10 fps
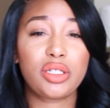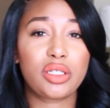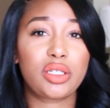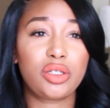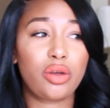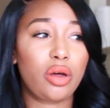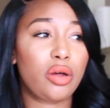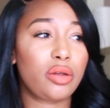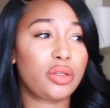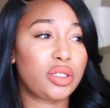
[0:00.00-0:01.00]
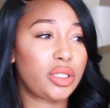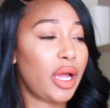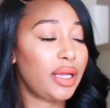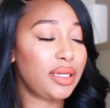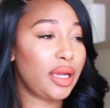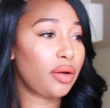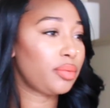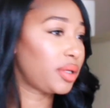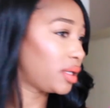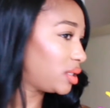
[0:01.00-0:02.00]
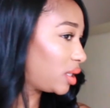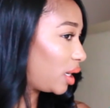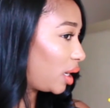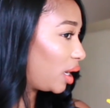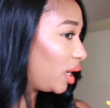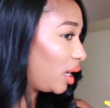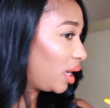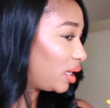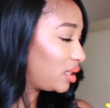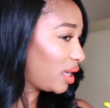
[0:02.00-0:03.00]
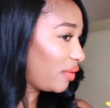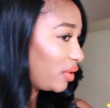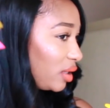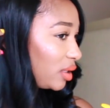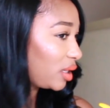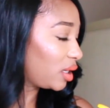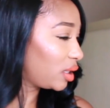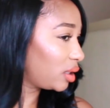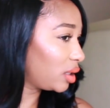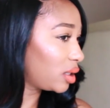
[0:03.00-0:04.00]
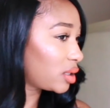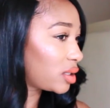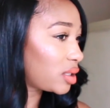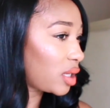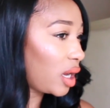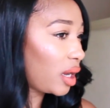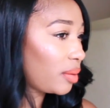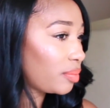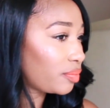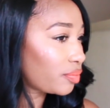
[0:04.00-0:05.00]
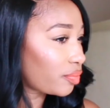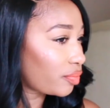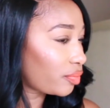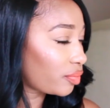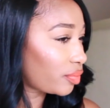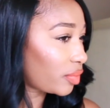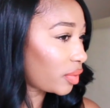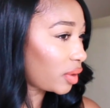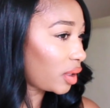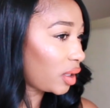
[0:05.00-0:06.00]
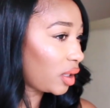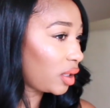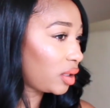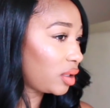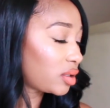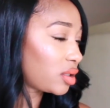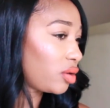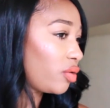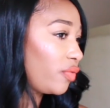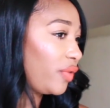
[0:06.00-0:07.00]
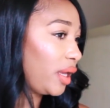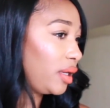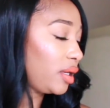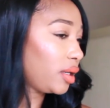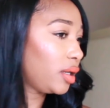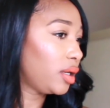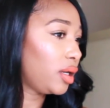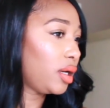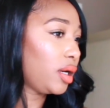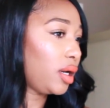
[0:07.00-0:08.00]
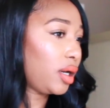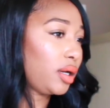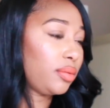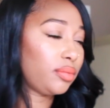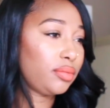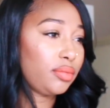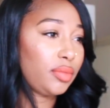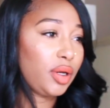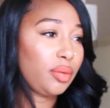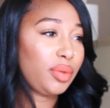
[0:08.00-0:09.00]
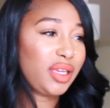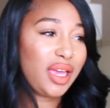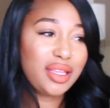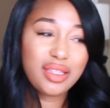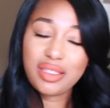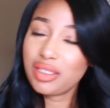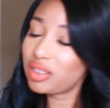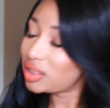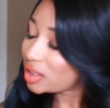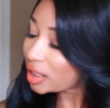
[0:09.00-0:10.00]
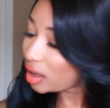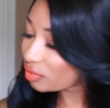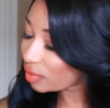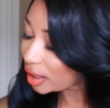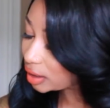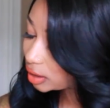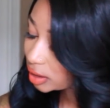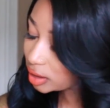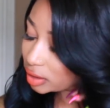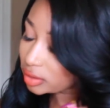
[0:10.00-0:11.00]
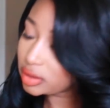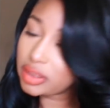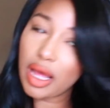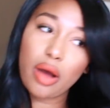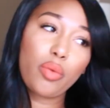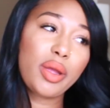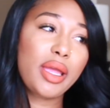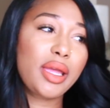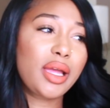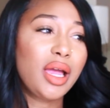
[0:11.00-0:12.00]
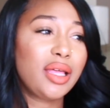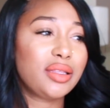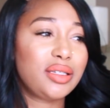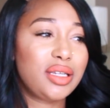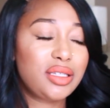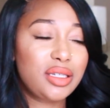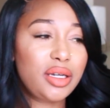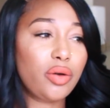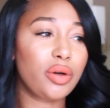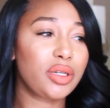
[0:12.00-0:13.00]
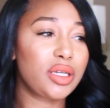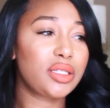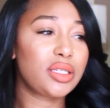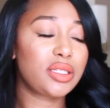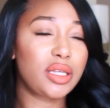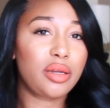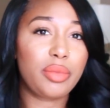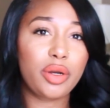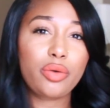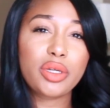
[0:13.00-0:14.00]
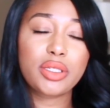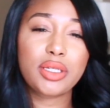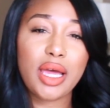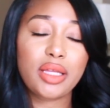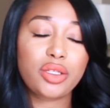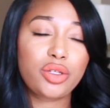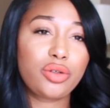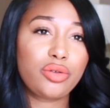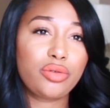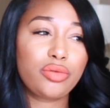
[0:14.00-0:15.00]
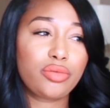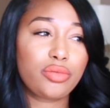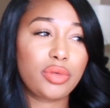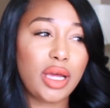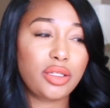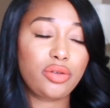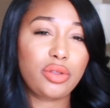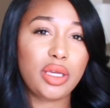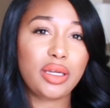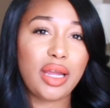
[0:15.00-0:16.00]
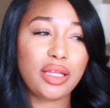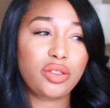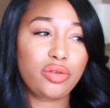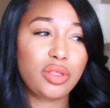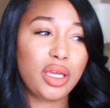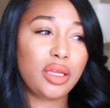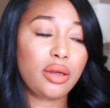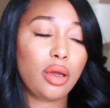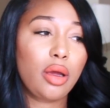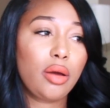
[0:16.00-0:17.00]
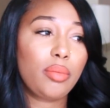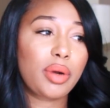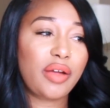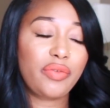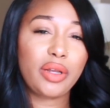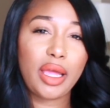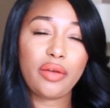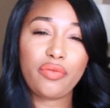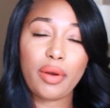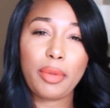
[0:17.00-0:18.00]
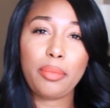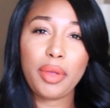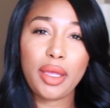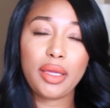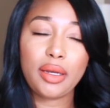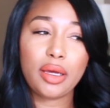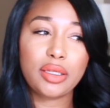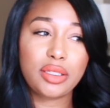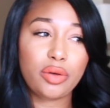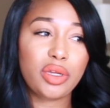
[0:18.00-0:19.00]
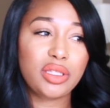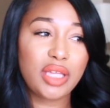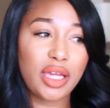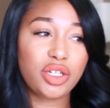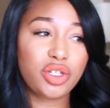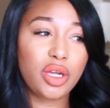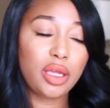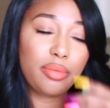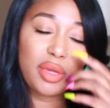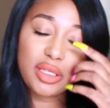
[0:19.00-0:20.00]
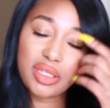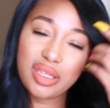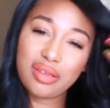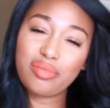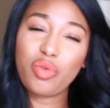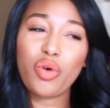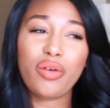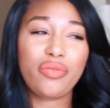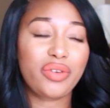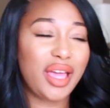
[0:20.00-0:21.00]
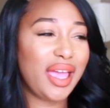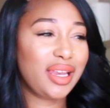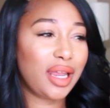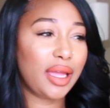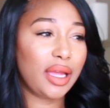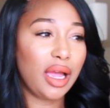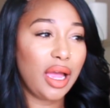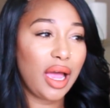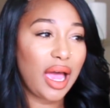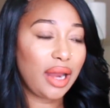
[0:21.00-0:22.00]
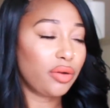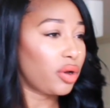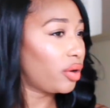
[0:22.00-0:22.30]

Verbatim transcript: just to dull the shine down because yeah, it definitely looks um, looks a little fake. Um, but yeah, this is just like a regular style wig. The density on this is in the middle. It's not too not too thick, not too thin. But I feel like from it being a silky texture, it makes it more flat. Like I don't